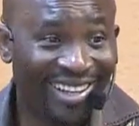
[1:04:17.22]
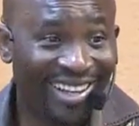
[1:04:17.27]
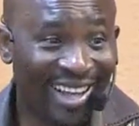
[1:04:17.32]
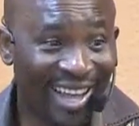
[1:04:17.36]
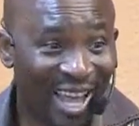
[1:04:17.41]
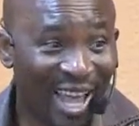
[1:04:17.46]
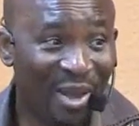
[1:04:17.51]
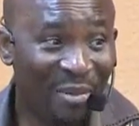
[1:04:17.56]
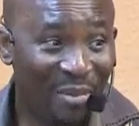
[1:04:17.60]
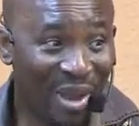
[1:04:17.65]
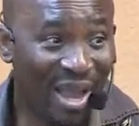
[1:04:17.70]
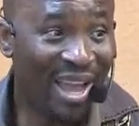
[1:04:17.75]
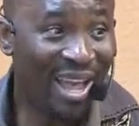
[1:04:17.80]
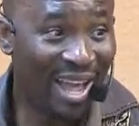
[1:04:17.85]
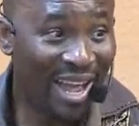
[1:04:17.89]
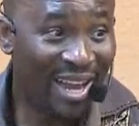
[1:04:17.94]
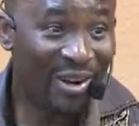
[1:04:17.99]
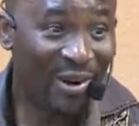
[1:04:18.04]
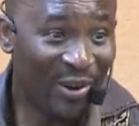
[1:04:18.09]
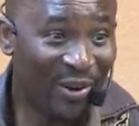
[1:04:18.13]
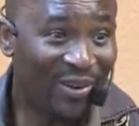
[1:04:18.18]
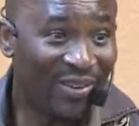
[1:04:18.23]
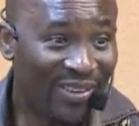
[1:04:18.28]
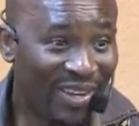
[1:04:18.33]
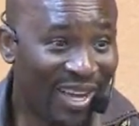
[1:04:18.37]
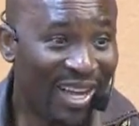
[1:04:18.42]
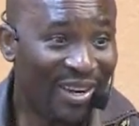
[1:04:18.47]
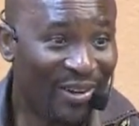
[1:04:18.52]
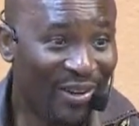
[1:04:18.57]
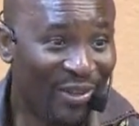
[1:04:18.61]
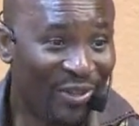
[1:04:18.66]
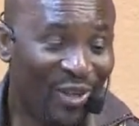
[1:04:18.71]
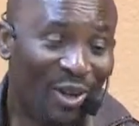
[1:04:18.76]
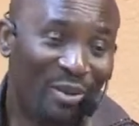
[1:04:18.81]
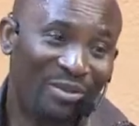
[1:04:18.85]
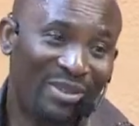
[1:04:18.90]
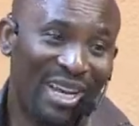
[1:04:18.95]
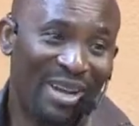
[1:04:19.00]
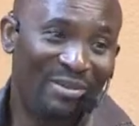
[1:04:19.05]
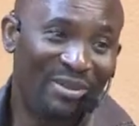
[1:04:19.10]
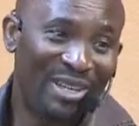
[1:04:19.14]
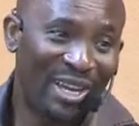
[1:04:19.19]
Amen. I know. I know.
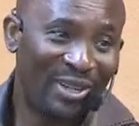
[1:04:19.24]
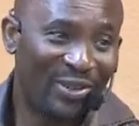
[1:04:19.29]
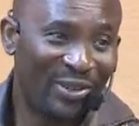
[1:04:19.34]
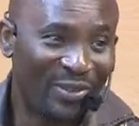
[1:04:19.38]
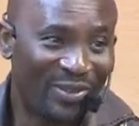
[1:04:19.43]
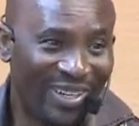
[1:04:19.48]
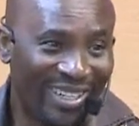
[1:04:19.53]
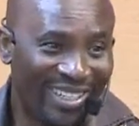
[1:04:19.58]
Sometimes I do.